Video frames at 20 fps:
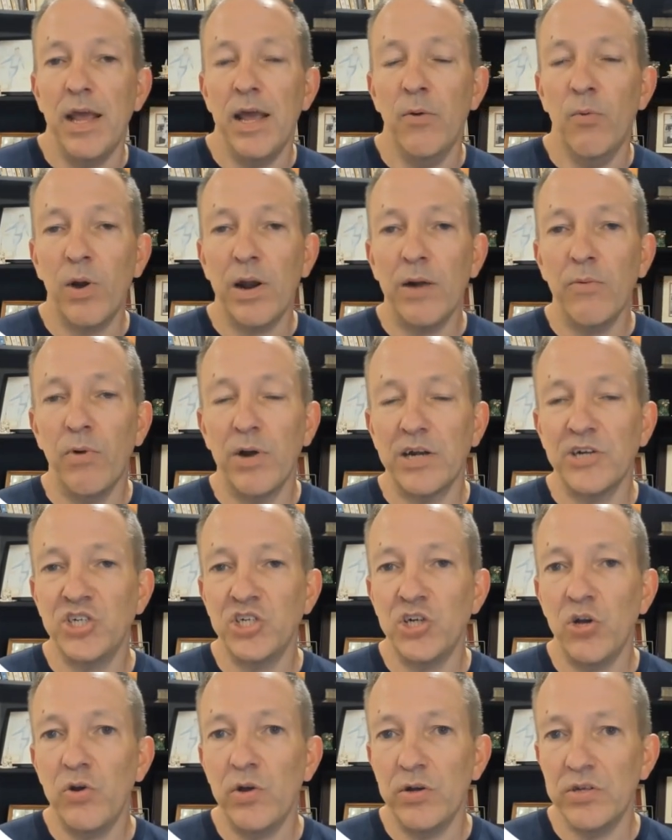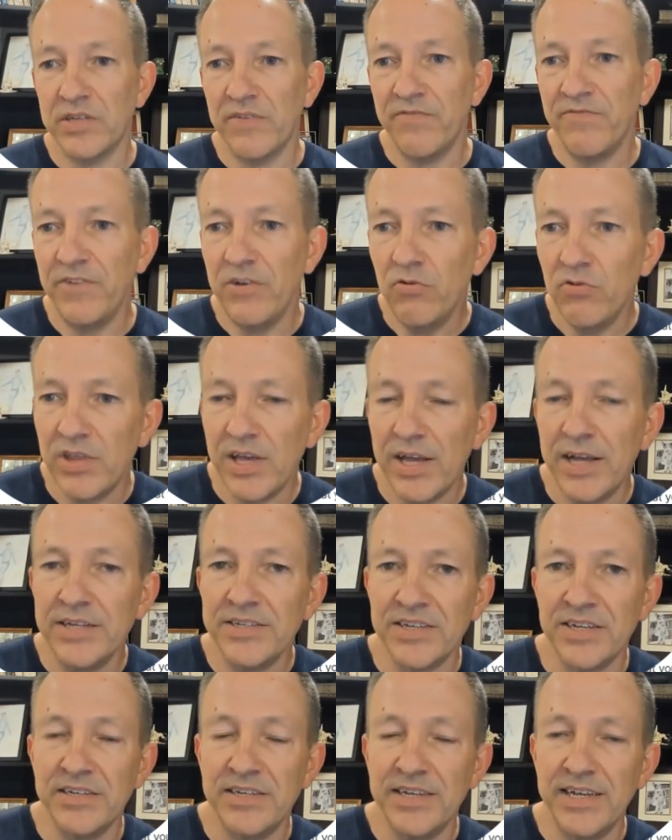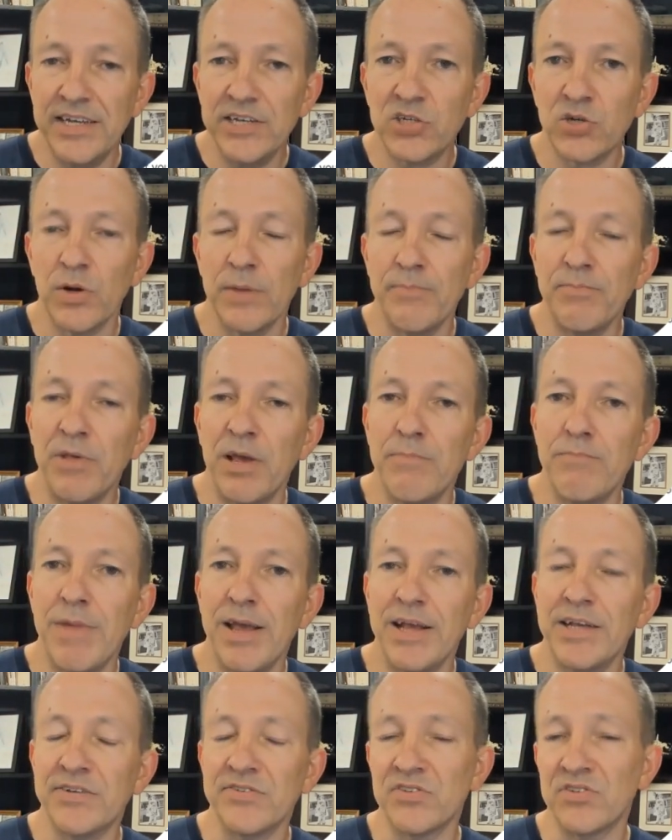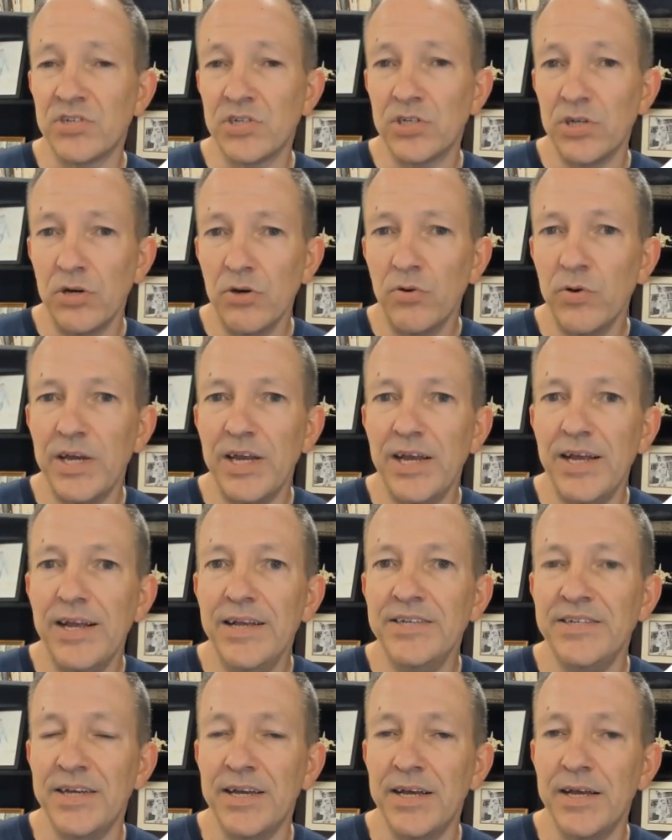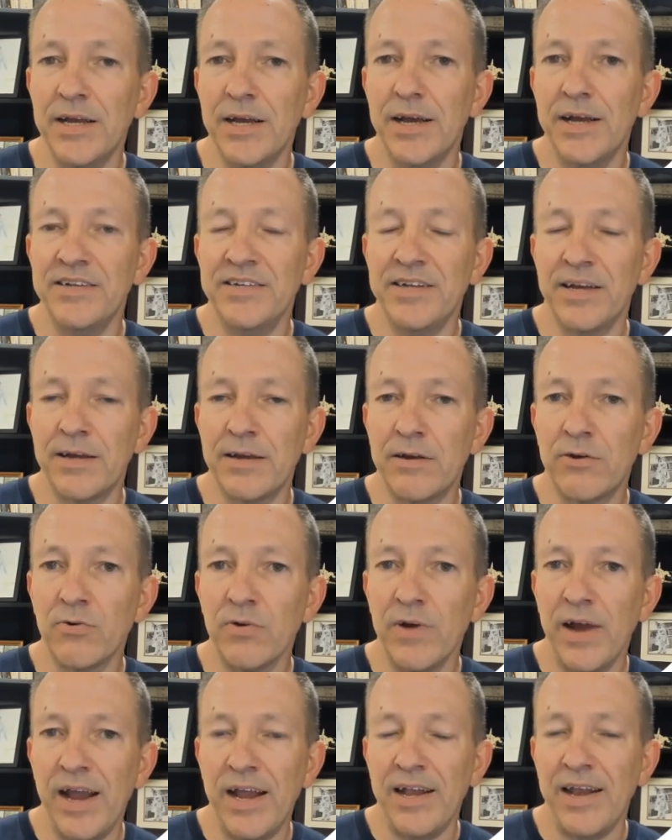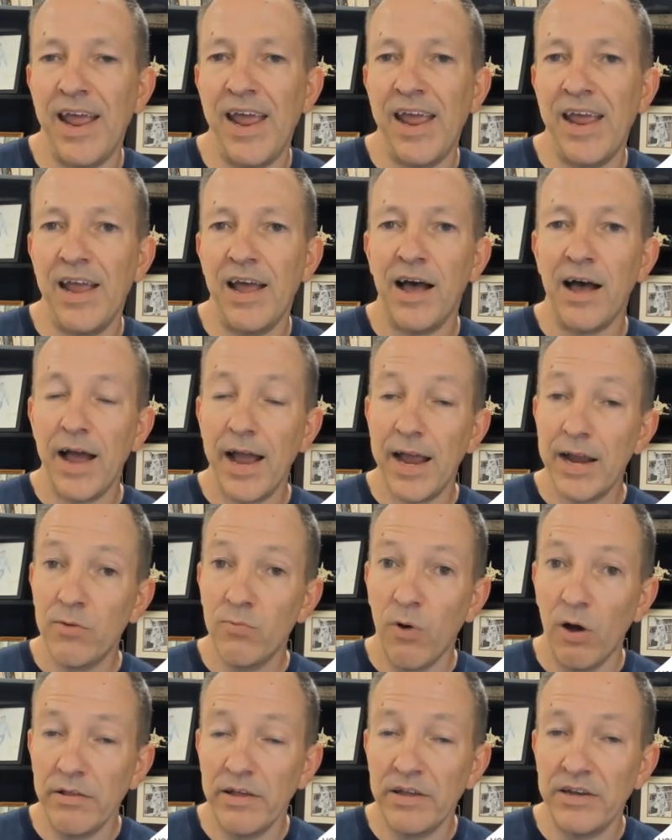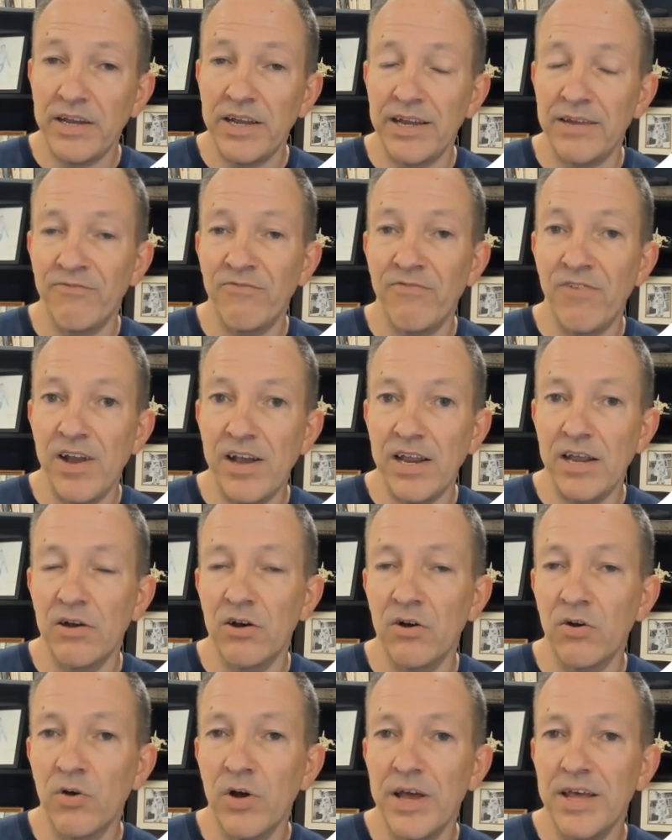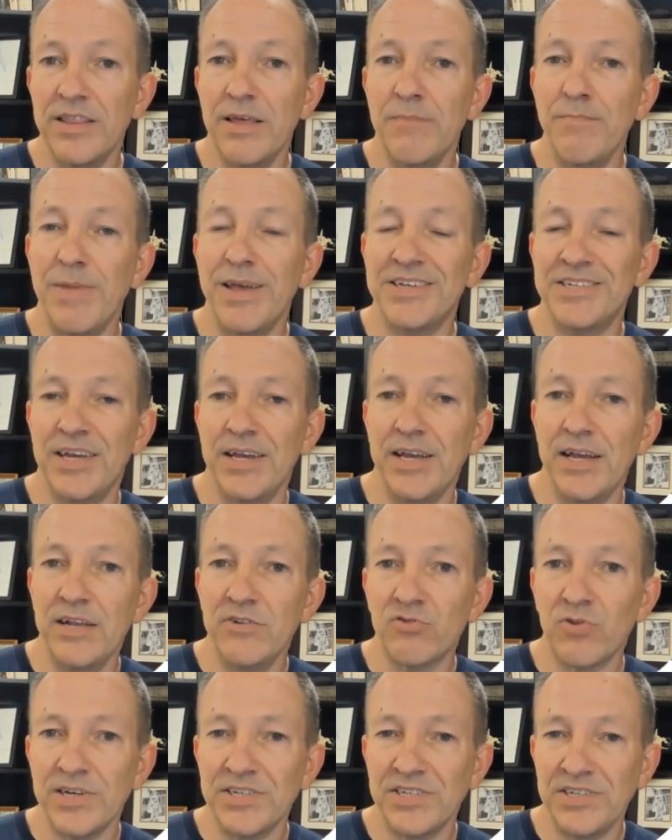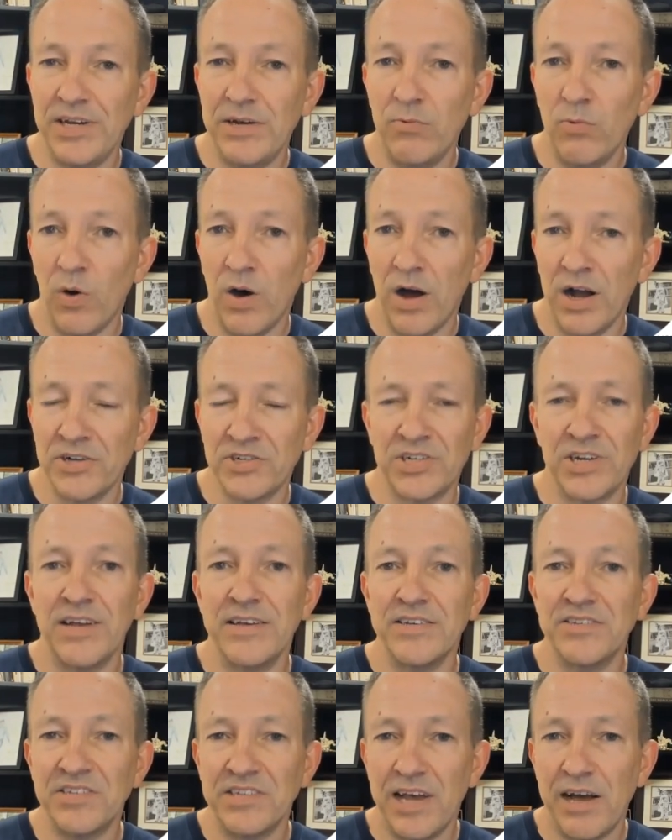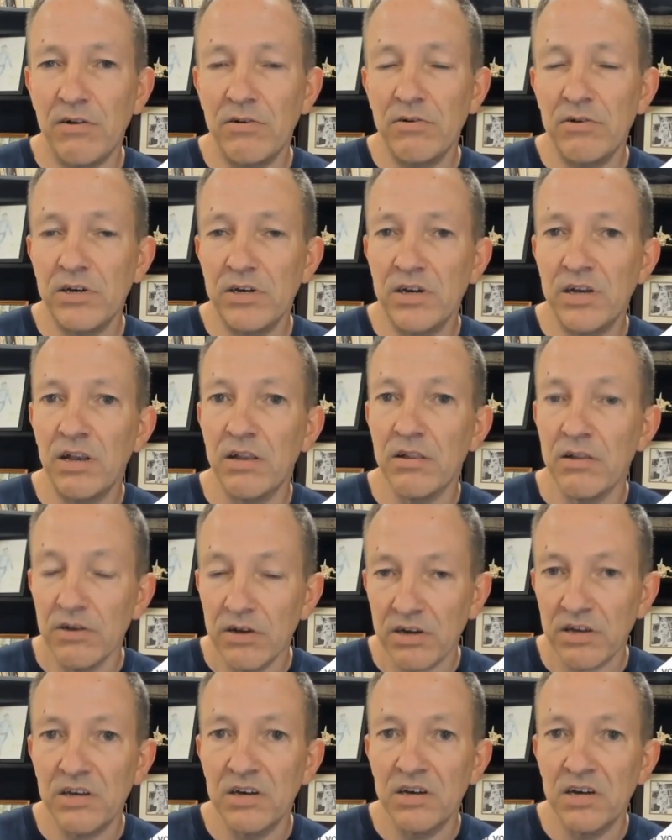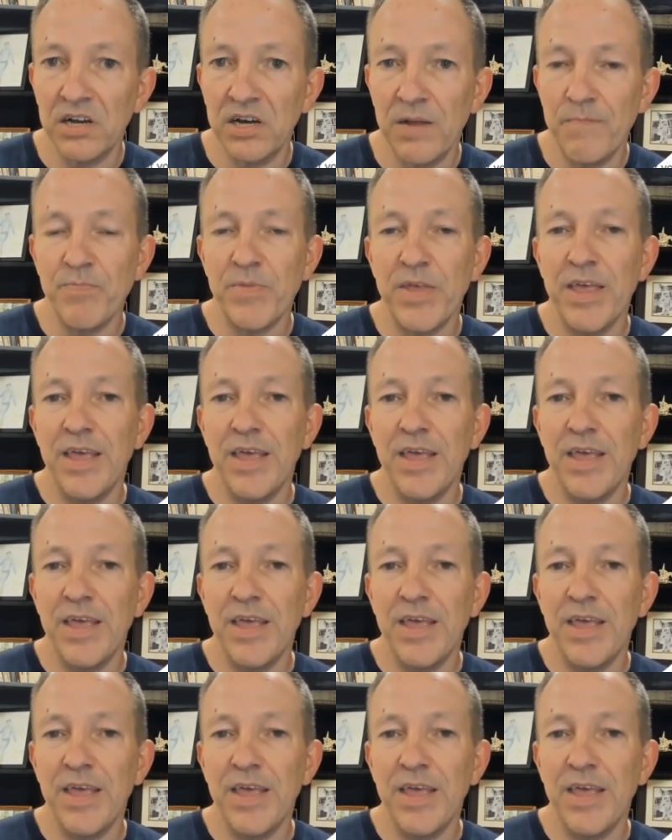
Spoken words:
And what I want to show you is a few things in Descript that make it so easy to create a high quality video that makes it interesting to watch, sound good, look good,